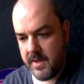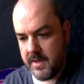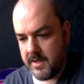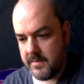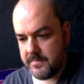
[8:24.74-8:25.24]

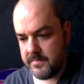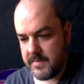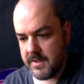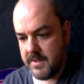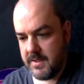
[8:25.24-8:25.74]
Um,
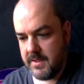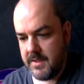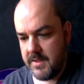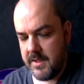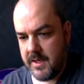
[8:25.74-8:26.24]

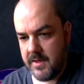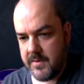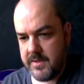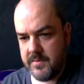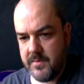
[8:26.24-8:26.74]

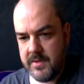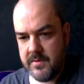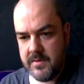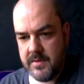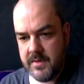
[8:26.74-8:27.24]
when you when
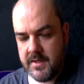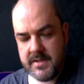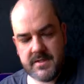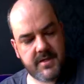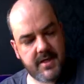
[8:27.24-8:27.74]
you
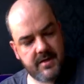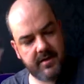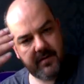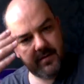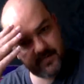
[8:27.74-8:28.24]
actually at the end of
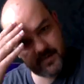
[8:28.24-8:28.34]
your, your